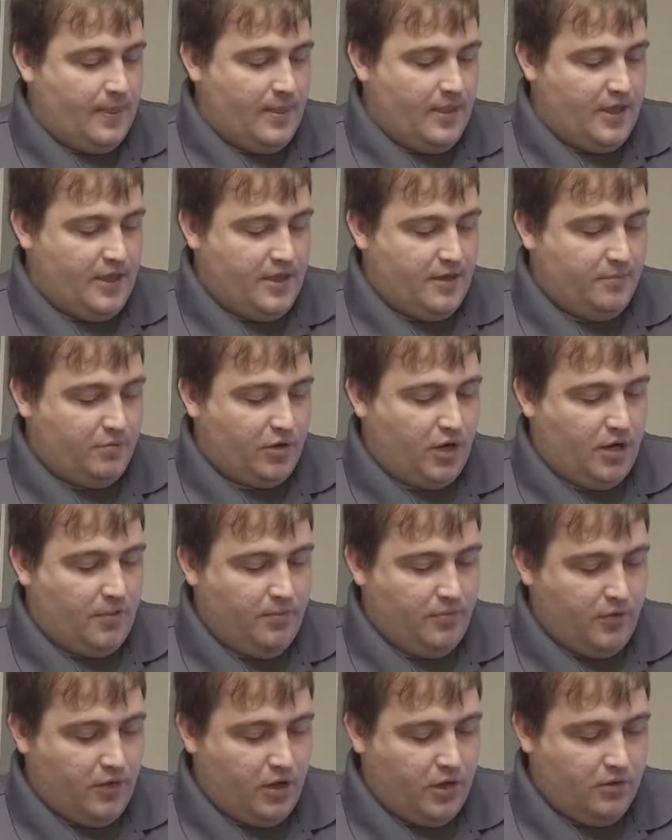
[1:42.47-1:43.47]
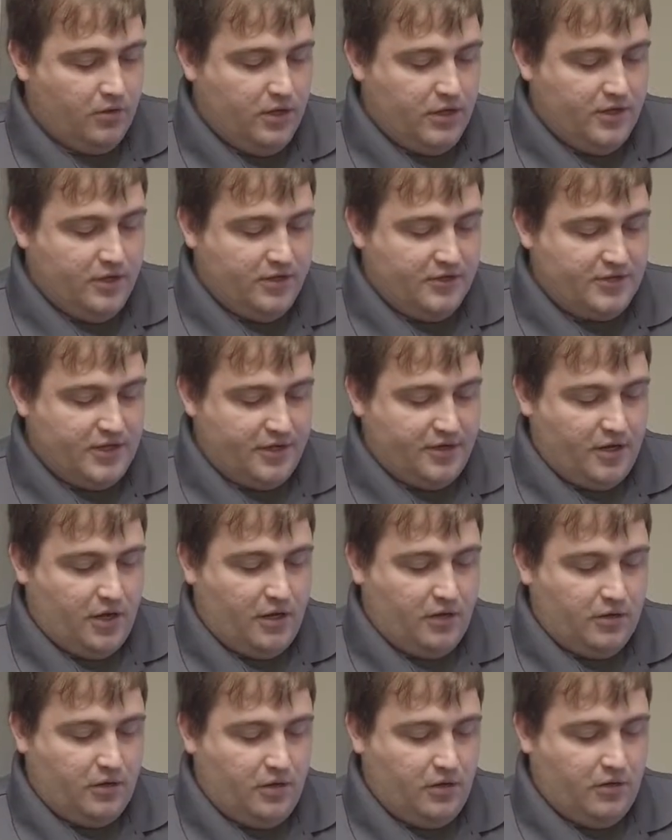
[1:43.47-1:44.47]
The problem though is that
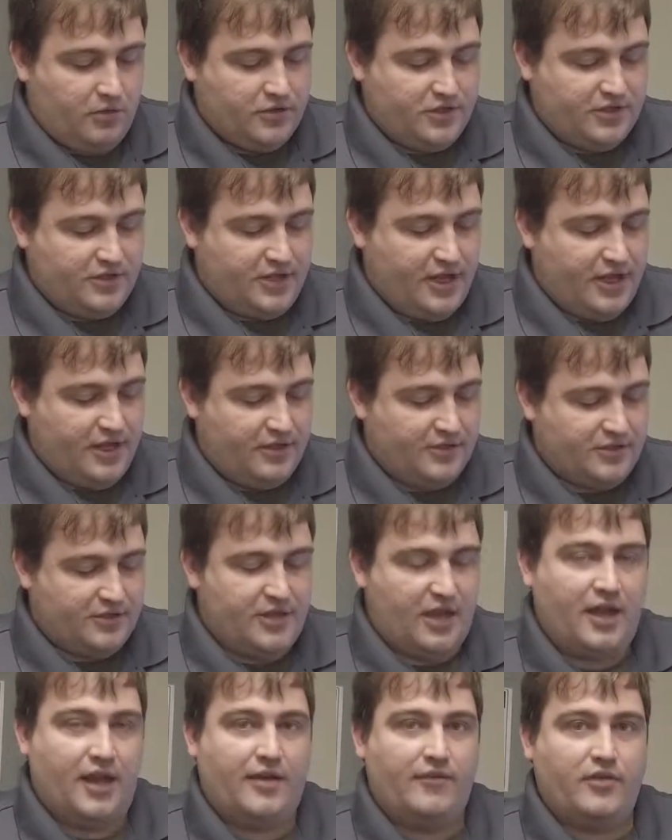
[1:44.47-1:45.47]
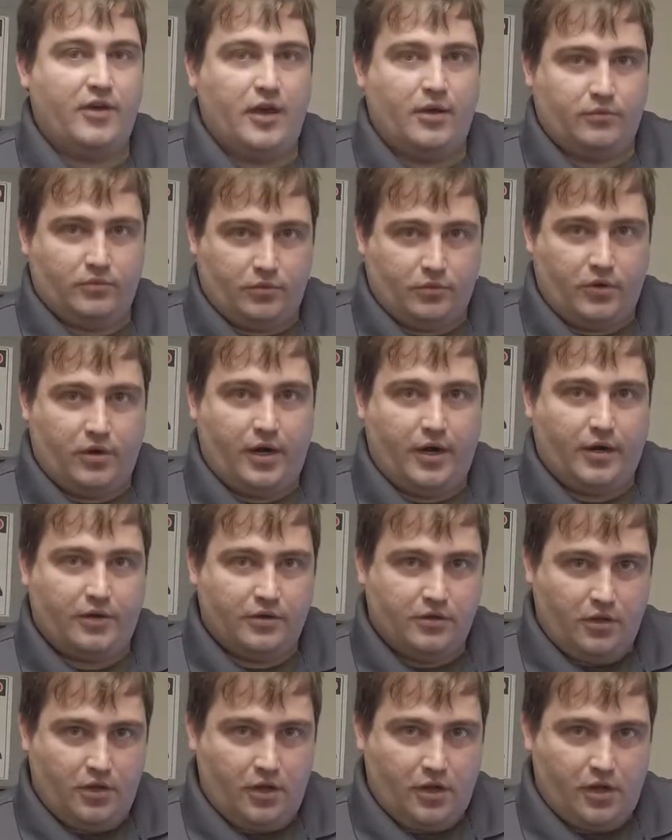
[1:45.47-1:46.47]
not all states have that
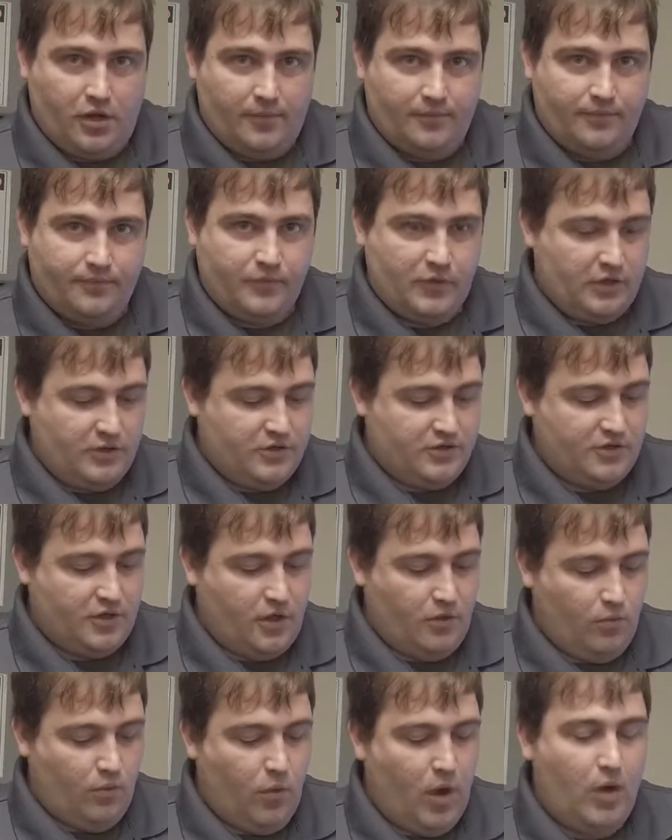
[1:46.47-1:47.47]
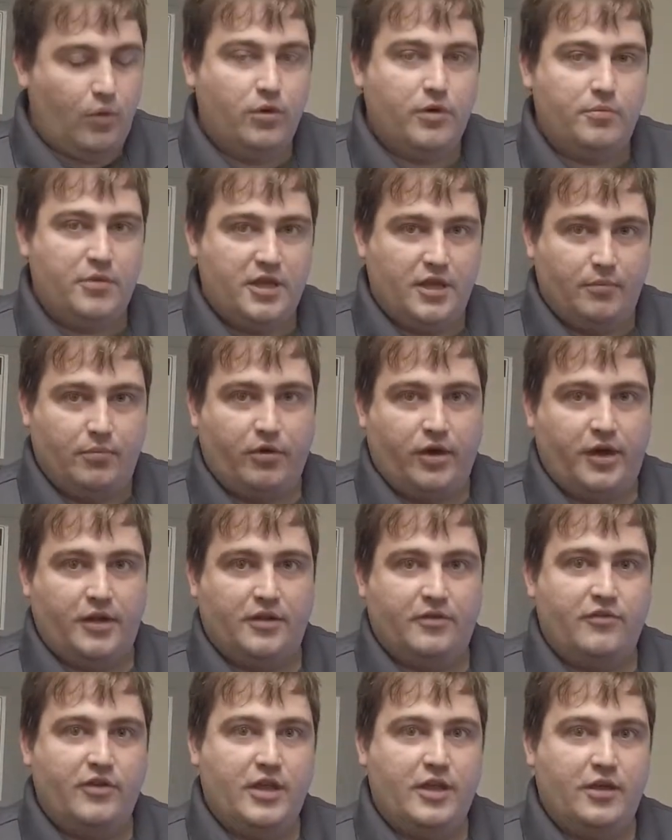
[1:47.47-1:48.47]
required law. So what would be a
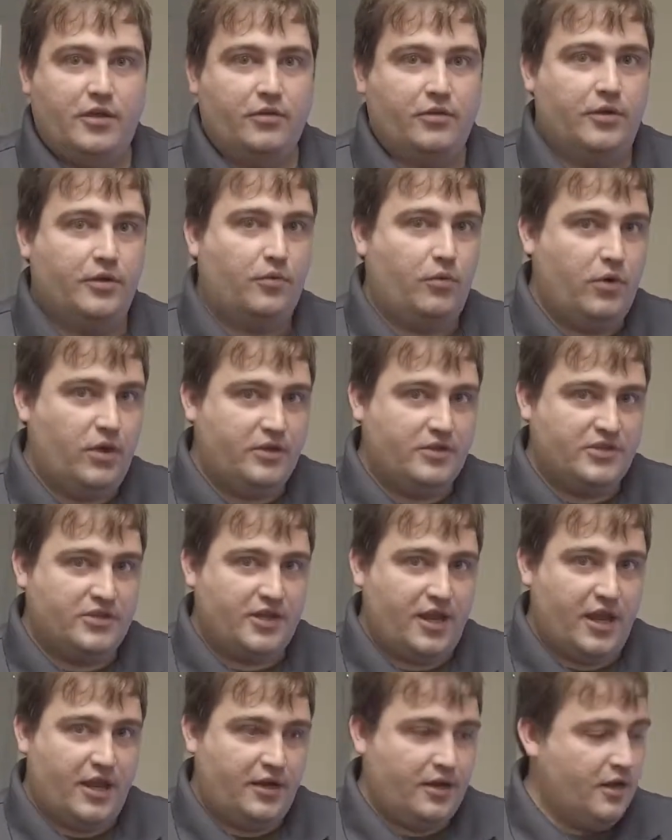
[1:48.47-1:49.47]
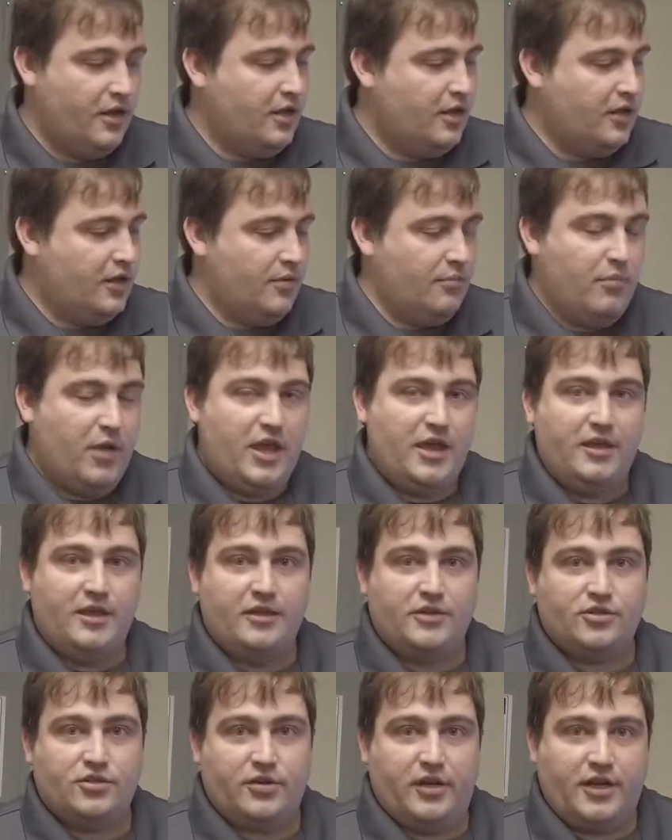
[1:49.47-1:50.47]
branded vehicle in one state may
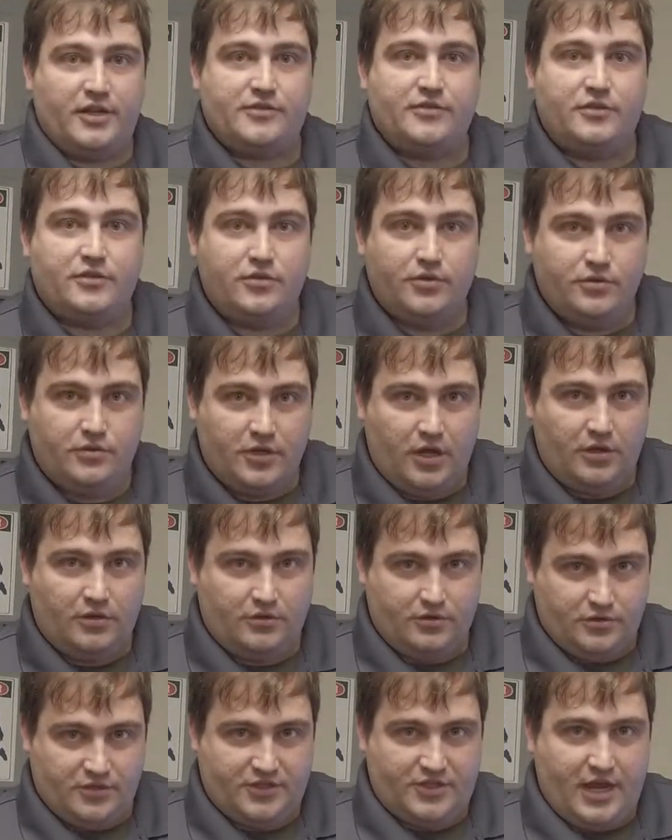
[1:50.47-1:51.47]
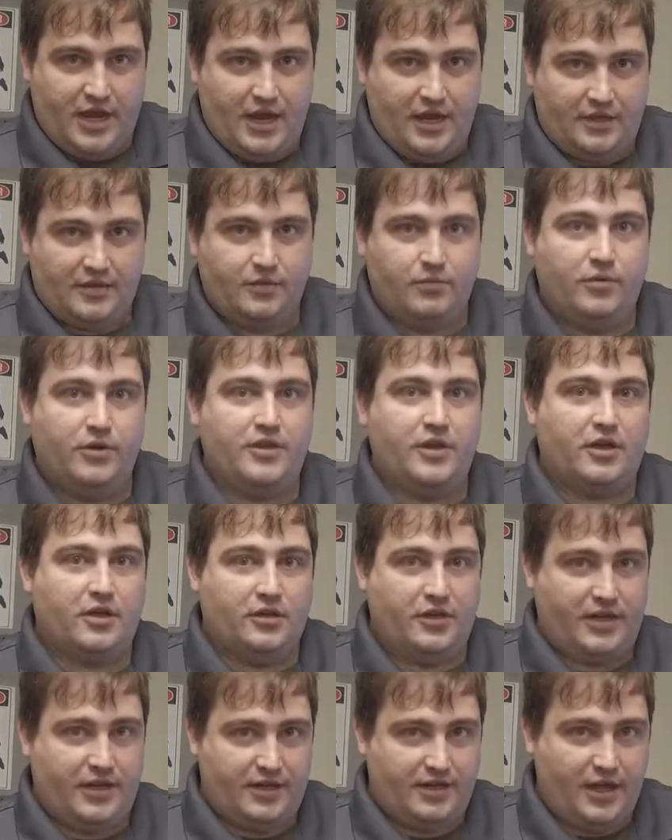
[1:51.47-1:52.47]
get transferred to another state with a
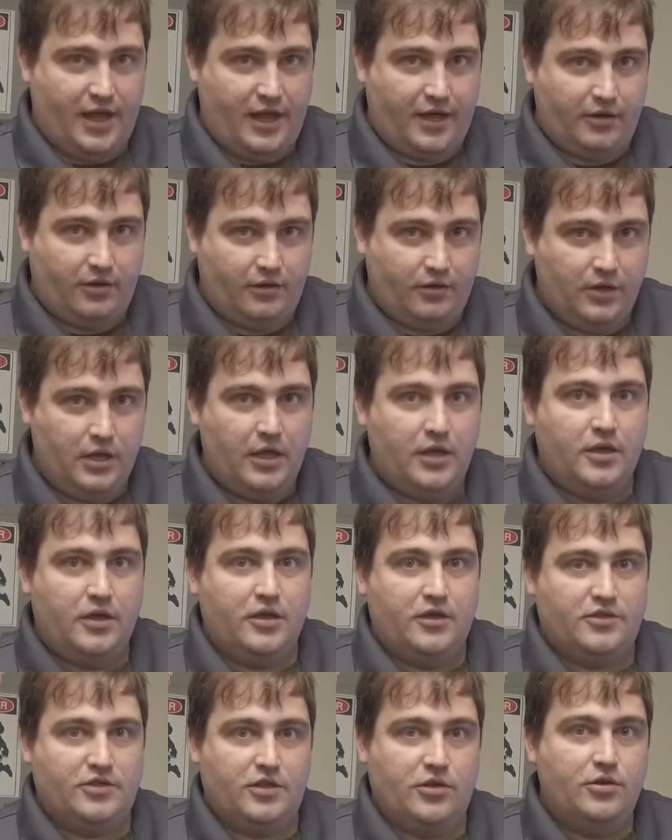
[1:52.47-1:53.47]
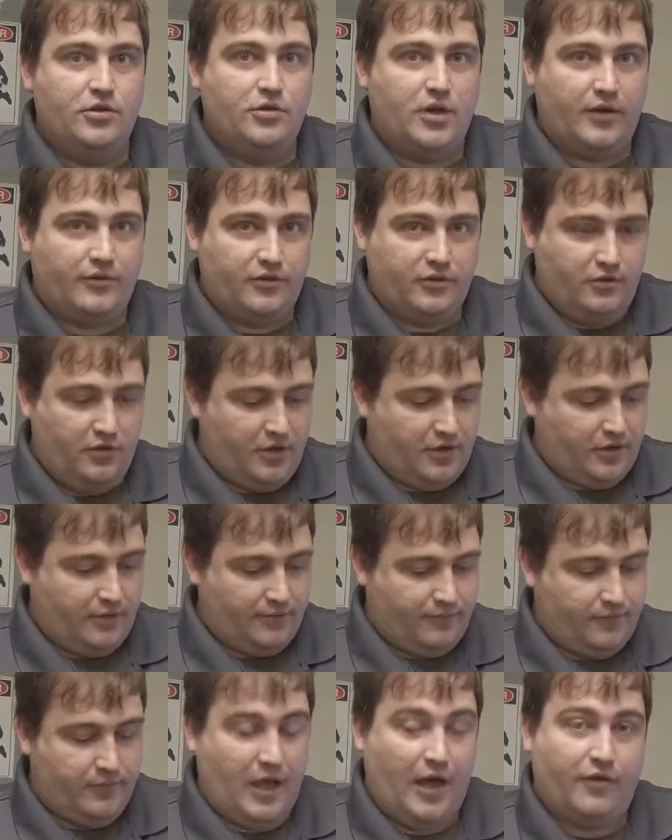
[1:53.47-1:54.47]
clean title. So you do have to look
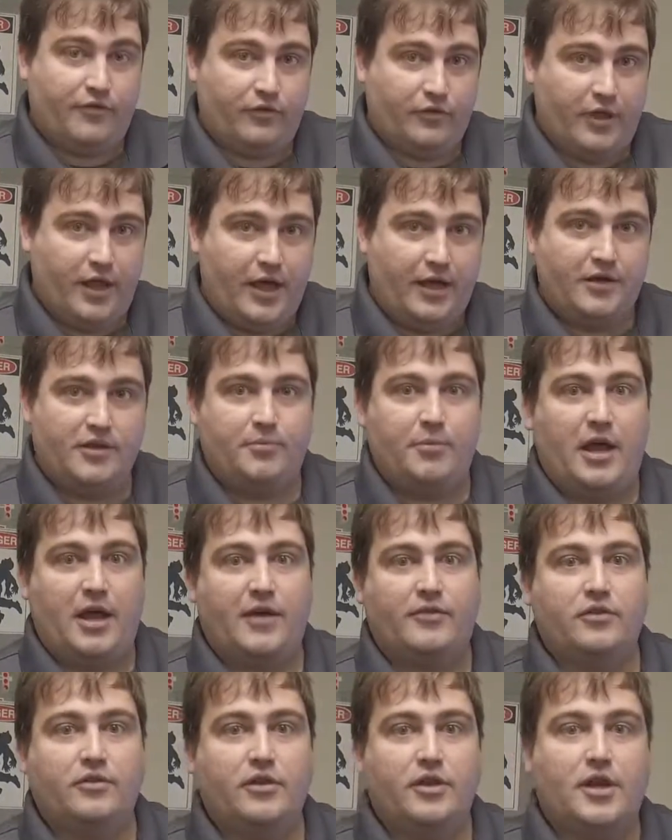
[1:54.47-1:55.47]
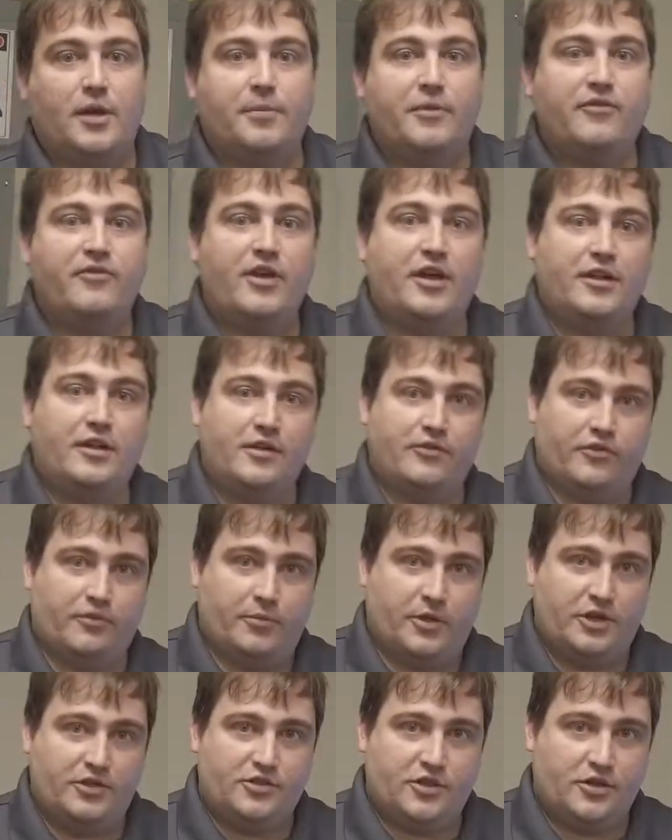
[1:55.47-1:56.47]
out for that. You might have to look up the VIN
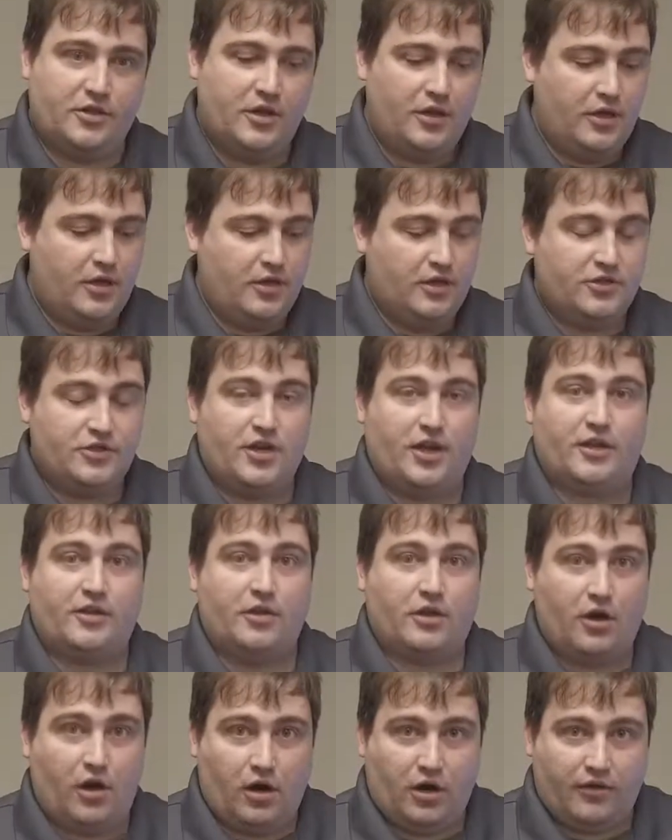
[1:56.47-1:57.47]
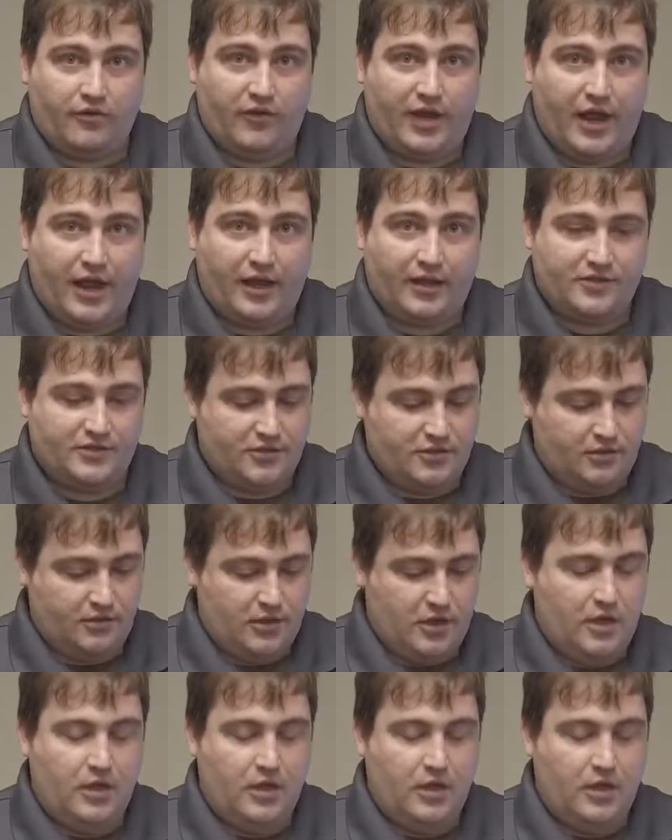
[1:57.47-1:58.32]
information, check the Carfax,